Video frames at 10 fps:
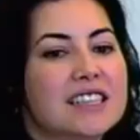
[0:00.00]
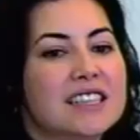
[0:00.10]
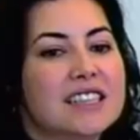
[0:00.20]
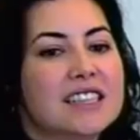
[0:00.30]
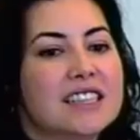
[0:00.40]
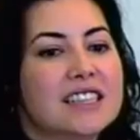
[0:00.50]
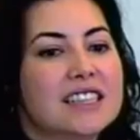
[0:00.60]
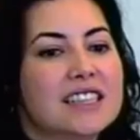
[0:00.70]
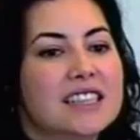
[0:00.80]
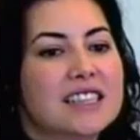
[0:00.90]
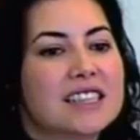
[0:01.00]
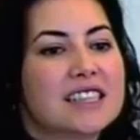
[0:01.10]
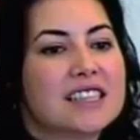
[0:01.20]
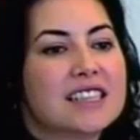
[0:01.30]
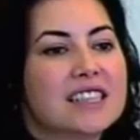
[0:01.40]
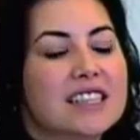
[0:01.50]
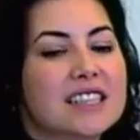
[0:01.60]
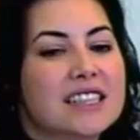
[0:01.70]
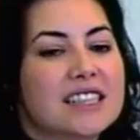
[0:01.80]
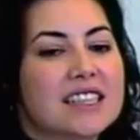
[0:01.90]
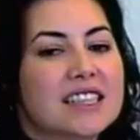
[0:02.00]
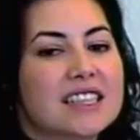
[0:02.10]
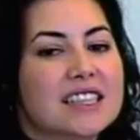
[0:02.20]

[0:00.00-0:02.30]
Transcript: The person shown says nothing.